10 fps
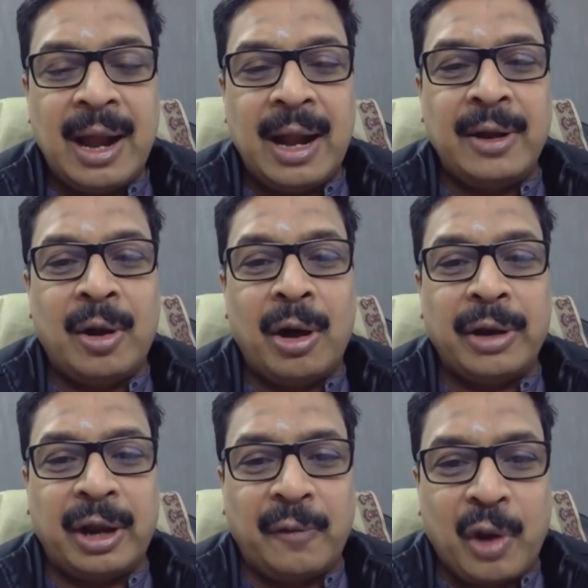And
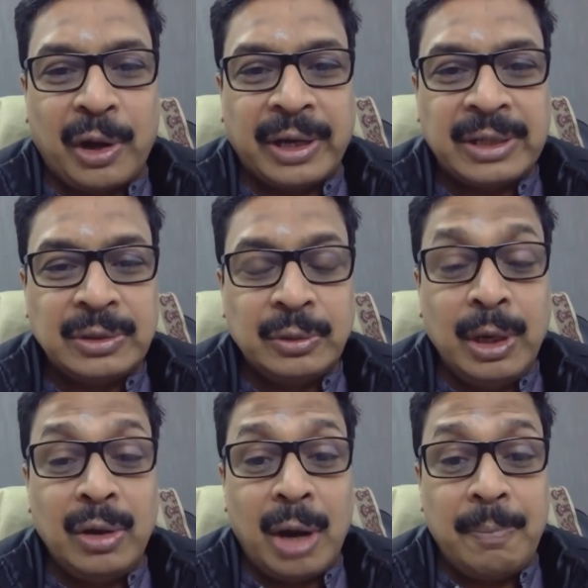horror of horrors, you
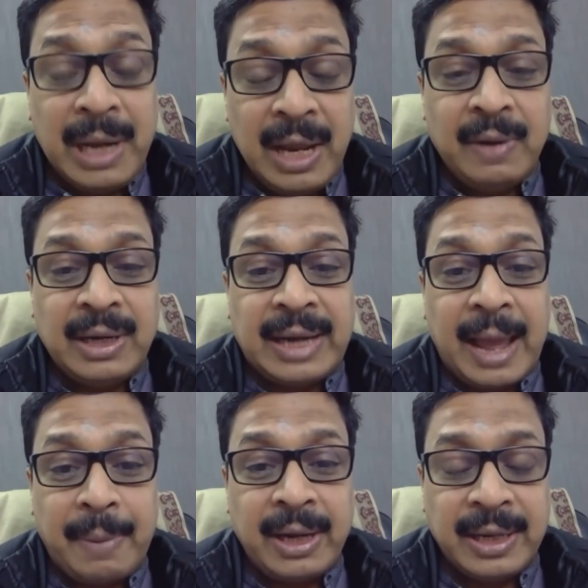will not believe it, it
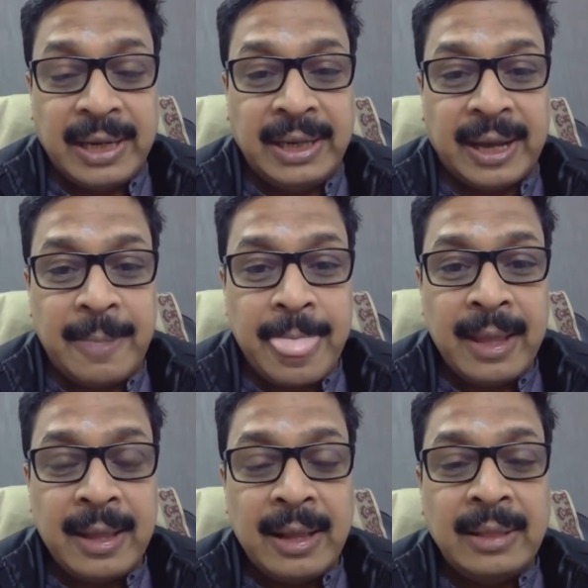happened in India,
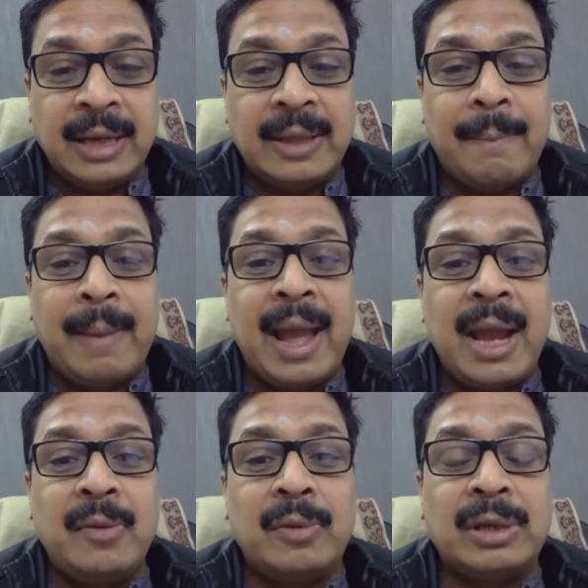that the
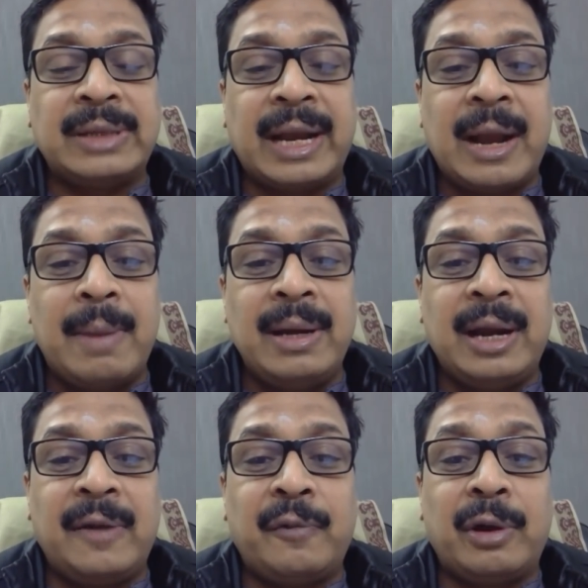man was
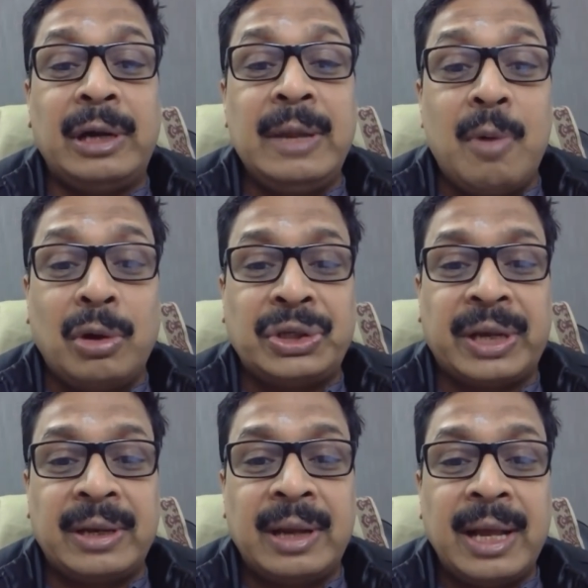recommended for
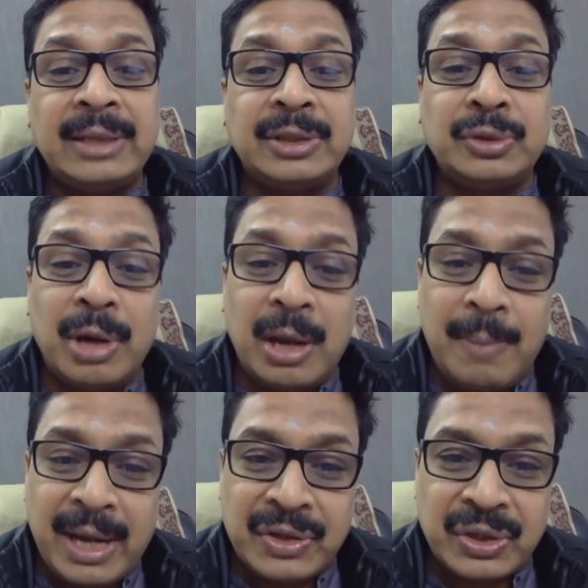demotion as a zonal
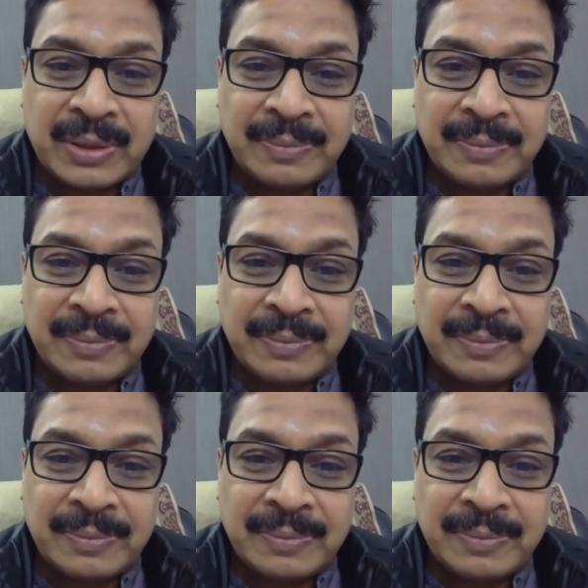manager.